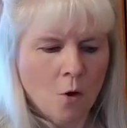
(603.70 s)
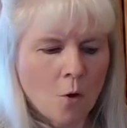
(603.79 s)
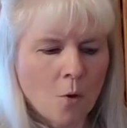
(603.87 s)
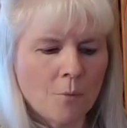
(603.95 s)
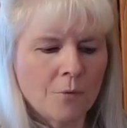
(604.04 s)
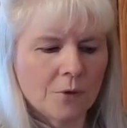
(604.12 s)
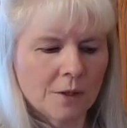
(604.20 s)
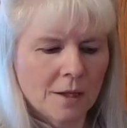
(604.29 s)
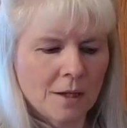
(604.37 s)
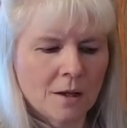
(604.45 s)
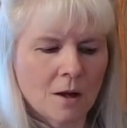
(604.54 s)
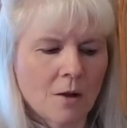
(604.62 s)

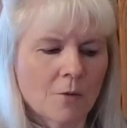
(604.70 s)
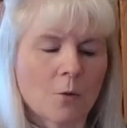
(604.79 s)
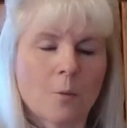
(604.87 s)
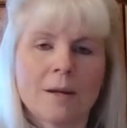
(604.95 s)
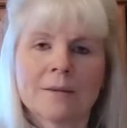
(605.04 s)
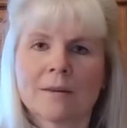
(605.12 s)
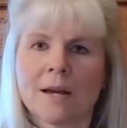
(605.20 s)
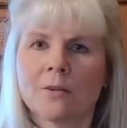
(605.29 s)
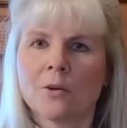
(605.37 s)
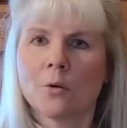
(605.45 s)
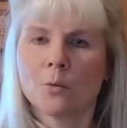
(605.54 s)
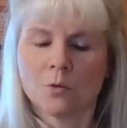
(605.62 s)
hopefully on the weeks
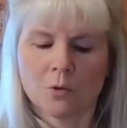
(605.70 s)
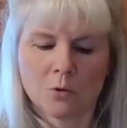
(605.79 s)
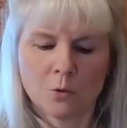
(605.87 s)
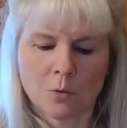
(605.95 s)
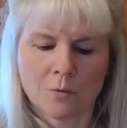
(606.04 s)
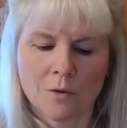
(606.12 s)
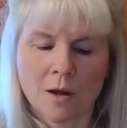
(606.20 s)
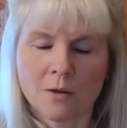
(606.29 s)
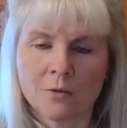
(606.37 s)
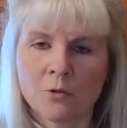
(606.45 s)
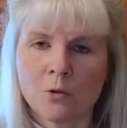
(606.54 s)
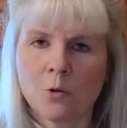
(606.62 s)
I don't do a
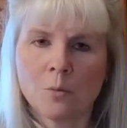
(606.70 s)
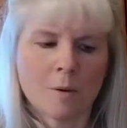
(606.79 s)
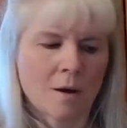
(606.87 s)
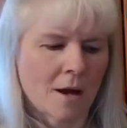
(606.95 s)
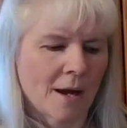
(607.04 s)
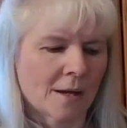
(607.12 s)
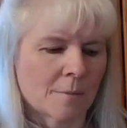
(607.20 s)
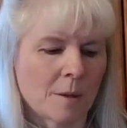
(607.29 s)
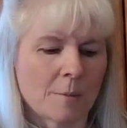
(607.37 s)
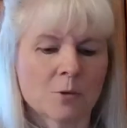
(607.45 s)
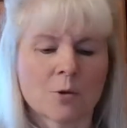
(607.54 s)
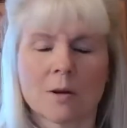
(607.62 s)
floss tube, I can
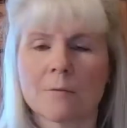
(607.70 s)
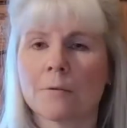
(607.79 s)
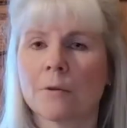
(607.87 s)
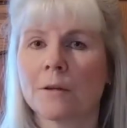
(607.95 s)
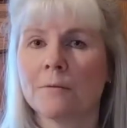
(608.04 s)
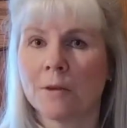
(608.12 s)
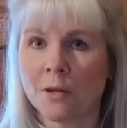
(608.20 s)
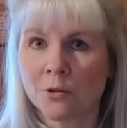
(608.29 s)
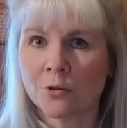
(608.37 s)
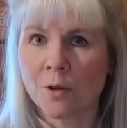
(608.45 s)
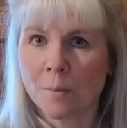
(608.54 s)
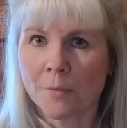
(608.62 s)
maybe try to fully
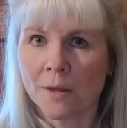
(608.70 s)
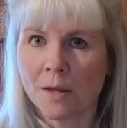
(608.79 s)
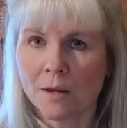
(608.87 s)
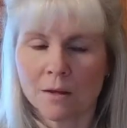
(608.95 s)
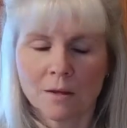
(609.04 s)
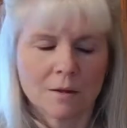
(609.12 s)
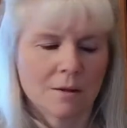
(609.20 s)
finish something